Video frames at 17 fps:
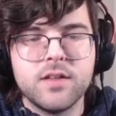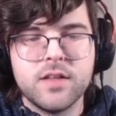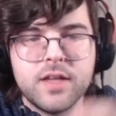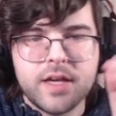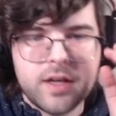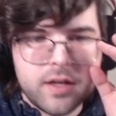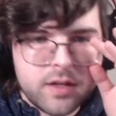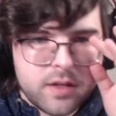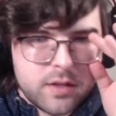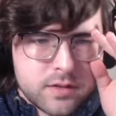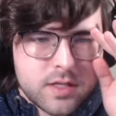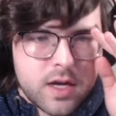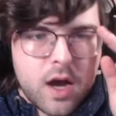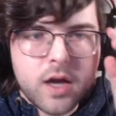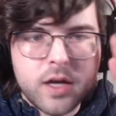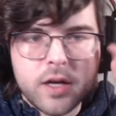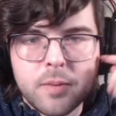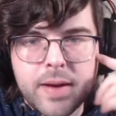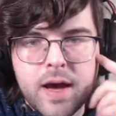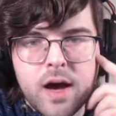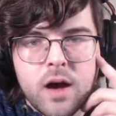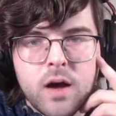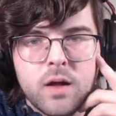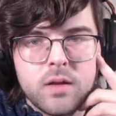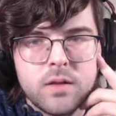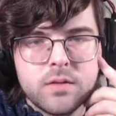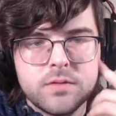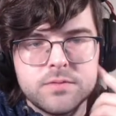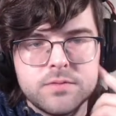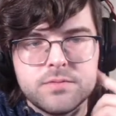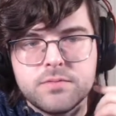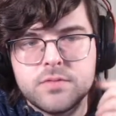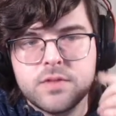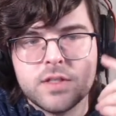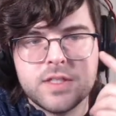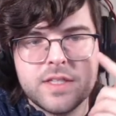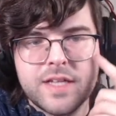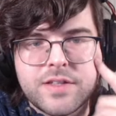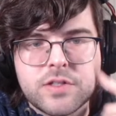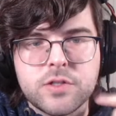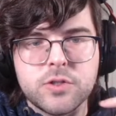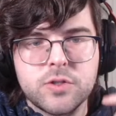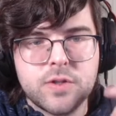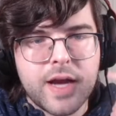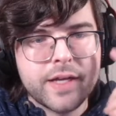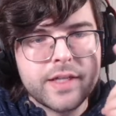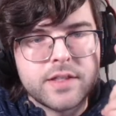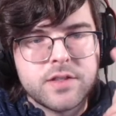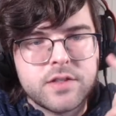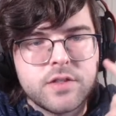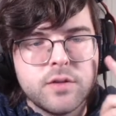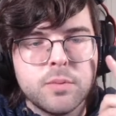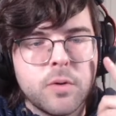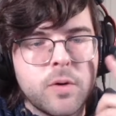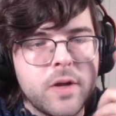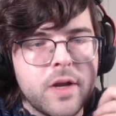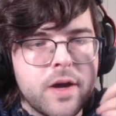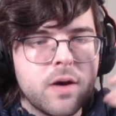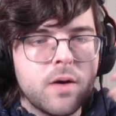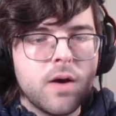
Like, talk about the Desert Dragon 2.0.